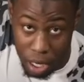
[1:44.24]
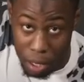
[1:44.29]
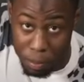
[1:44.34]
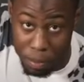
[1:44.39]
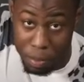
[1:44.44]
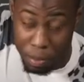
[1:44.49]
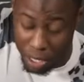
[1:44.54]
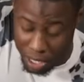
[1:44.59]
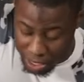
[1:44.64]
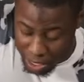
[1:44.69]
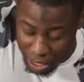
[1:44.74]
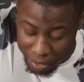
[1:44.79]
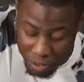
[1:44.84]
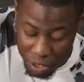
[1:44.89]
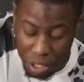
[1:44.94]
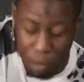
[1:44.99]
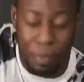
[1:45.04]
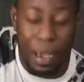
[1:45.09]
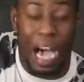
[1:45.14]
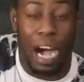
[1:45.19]
up because it gives
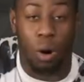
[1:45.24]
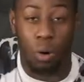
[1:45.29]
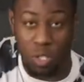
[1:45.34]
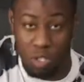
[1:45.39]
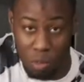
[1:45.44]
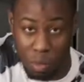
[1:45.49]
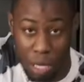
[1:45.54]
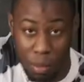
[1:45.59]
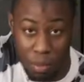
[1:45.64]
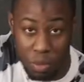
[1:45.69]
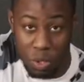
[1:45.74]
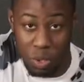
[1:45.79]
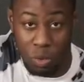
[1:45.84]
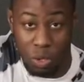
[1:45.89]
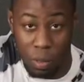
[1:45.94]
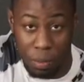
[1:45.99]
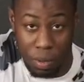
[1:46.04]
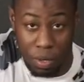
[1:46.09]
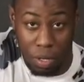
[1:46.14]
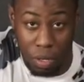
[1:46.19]
you the power to be able to
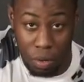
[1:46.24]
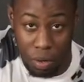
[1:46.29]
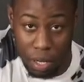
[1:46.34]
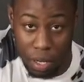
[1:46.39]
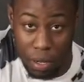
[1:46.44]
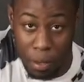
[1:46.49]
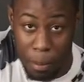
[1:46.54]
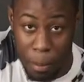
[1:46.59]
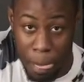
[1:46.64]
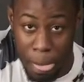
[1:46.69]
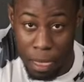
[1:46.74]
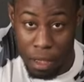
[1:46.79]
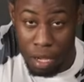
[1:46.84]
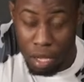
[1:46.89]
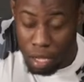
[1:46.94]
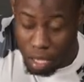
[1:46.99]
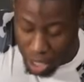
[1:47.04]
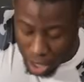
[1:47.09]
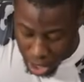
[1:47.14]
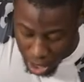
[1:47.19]
rip it, okay?
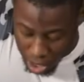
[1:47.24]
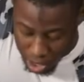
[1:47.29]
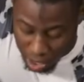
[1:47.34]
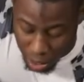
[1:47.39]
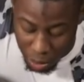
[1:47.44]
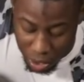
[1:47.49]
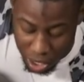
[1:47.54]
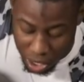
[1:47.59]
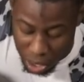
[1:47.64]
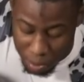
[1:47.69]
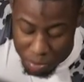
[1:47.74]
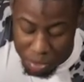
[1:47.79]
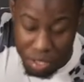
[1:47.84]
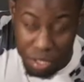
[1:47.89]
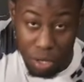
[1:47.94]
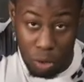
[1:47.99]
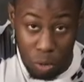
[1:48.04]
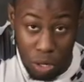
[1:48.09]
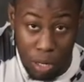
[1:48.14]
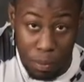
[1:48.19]
Now when it comes
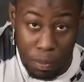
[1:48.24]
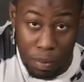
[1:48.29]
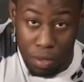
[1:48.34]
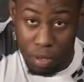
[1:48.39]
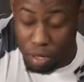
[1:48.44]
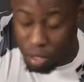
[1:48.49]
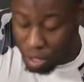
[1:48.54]
to the rip,